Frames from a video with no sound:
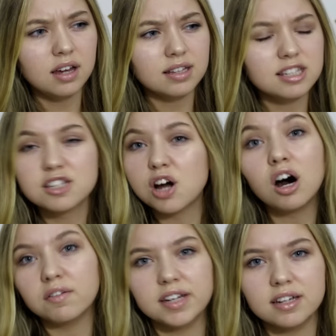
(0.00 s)

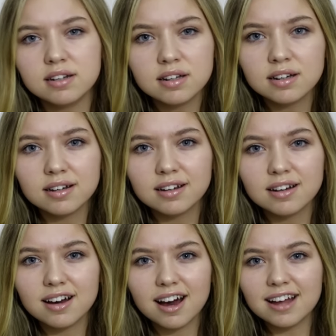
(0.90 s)
starving,
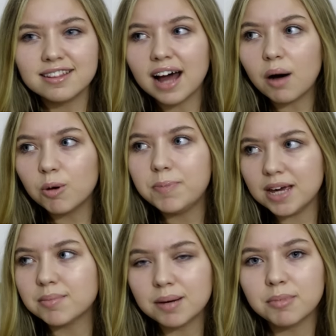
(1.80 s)
and that will
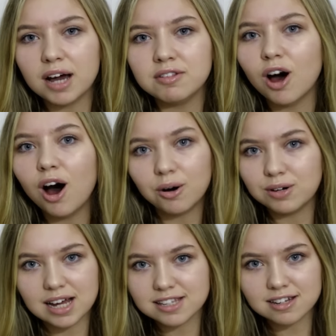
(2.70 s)
be in my mind the whole
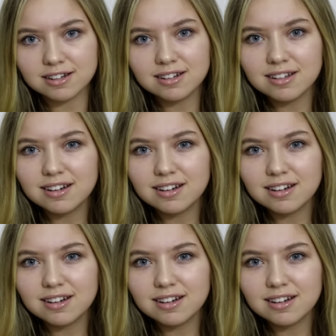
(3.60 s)
lesson.